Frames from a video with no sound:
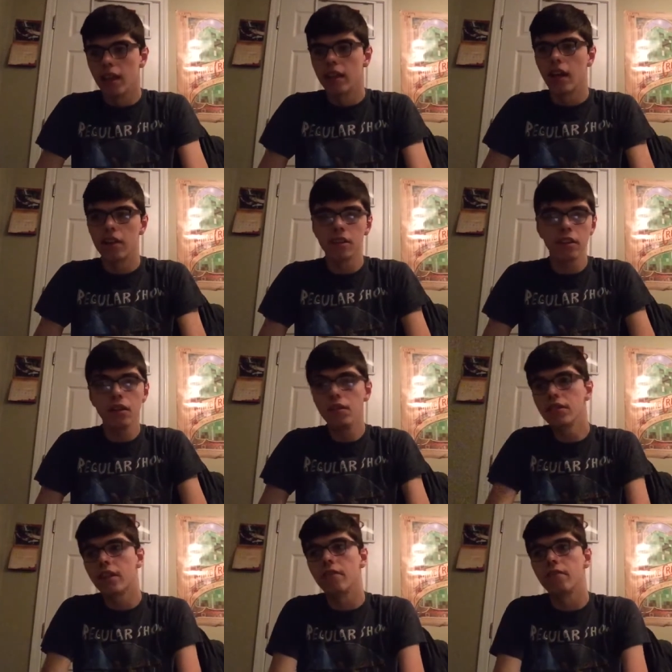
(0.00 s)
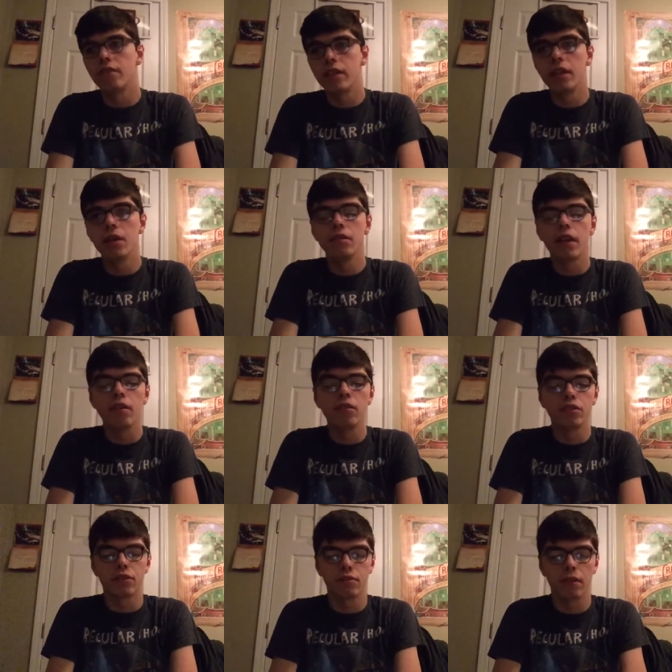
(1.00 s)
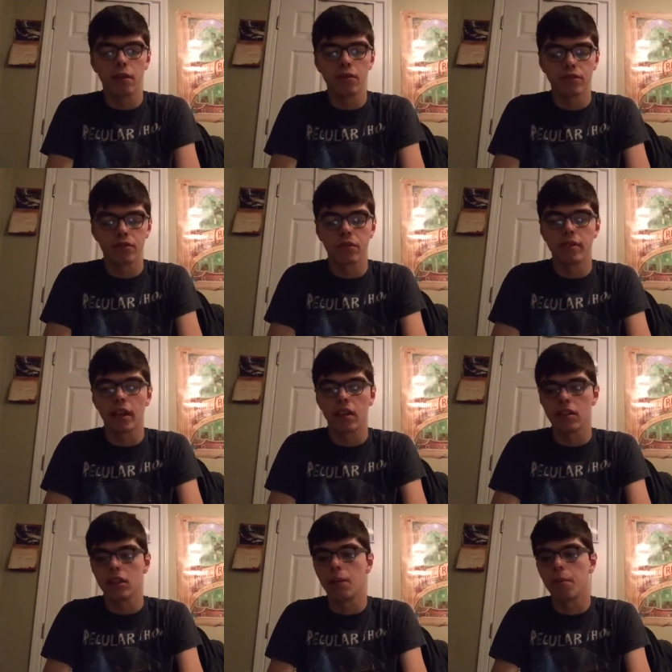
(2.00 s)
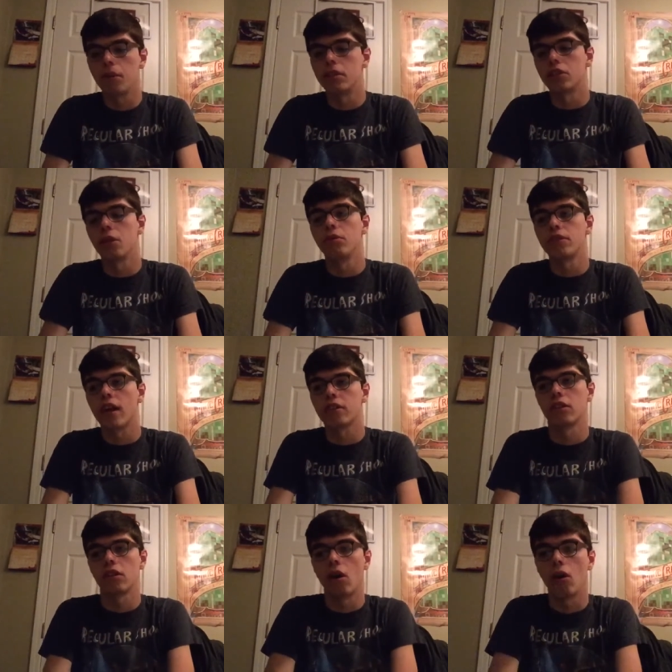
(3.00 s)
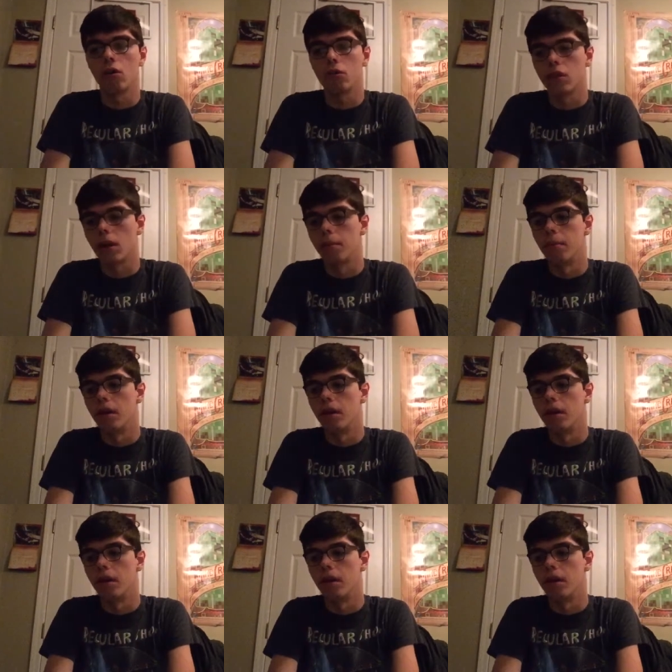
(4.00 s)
now there's that video that was, it was from that clip, which it was actually called